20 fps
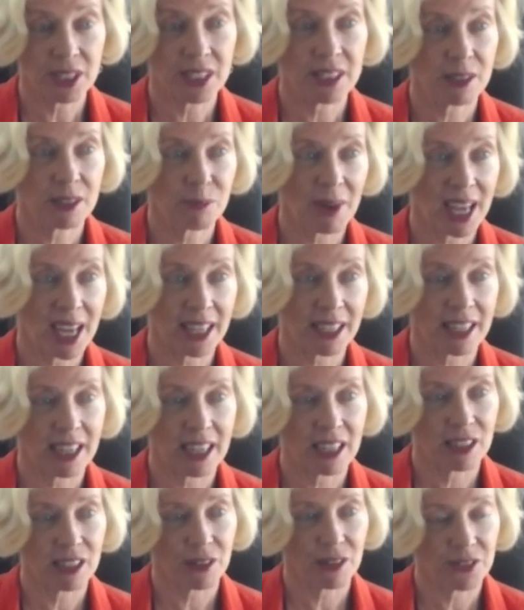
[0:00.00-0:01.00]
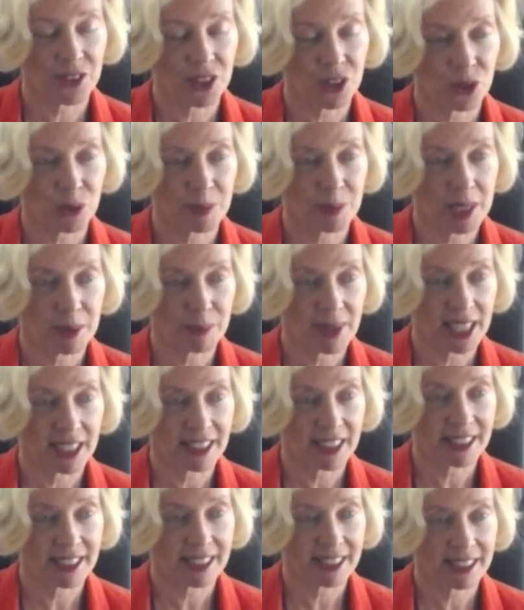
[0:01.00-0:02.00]
increase in mandate of the European
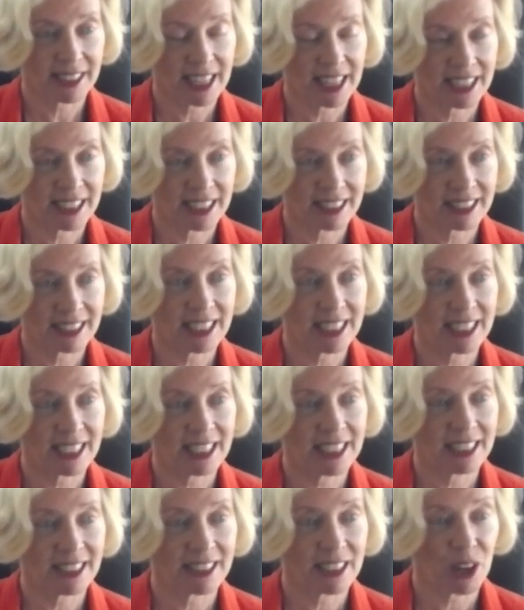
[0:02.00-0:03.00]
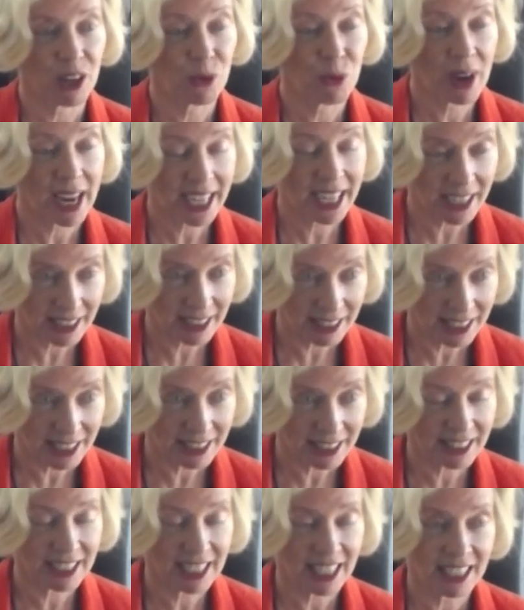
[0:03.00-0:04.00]
Medicines Agency is a
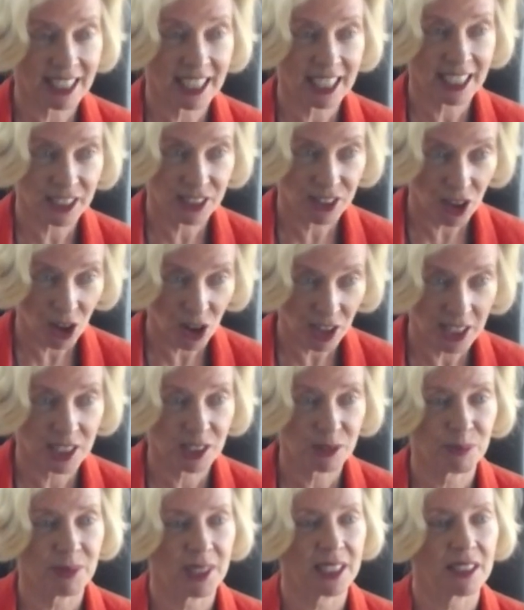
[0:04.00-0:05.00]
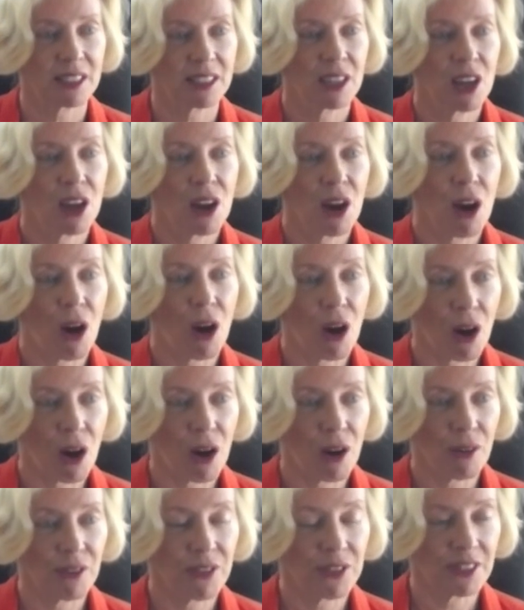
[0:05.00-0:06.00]
recognition and acknowledgement
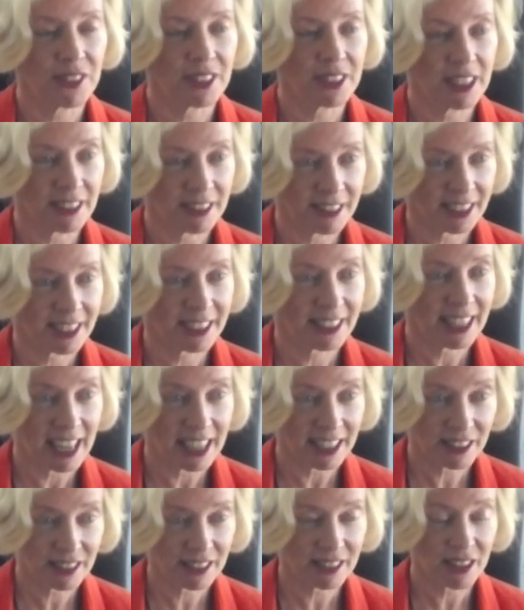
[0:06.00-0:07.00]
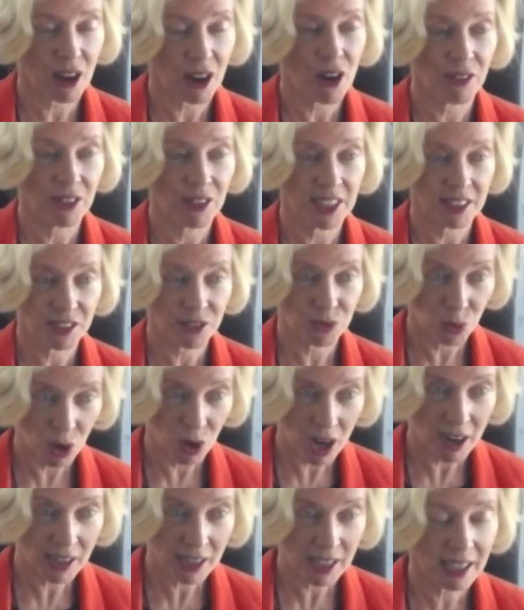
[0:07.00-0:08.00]
of the success of its
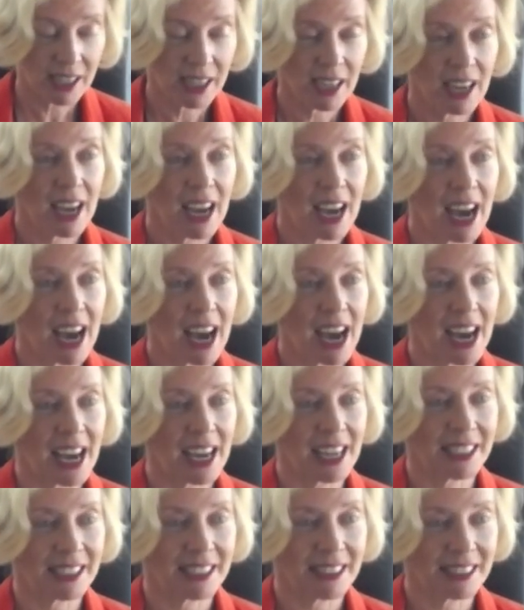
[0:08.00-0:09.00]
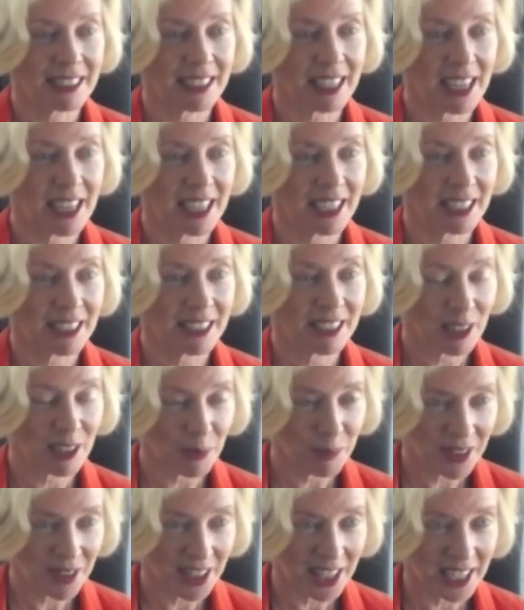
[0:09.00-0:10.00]
work, and it's
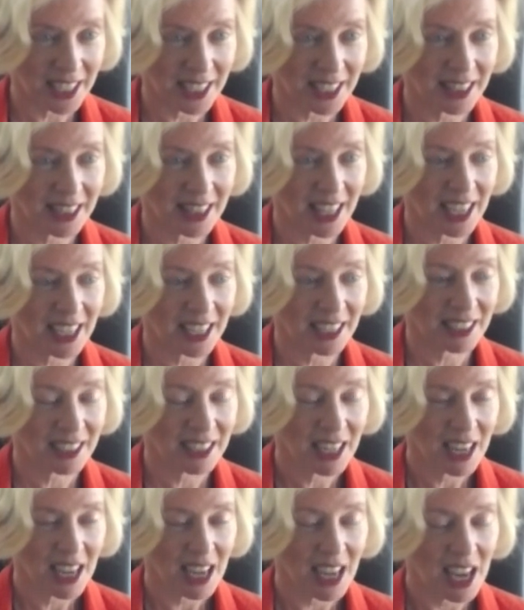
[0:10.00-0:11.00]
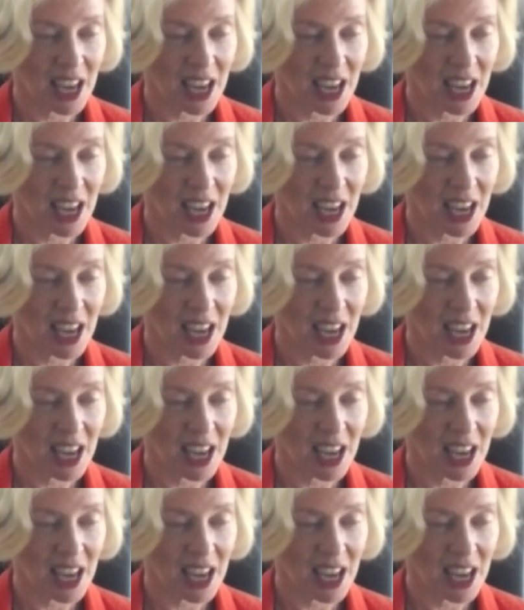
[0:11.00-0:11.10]
something that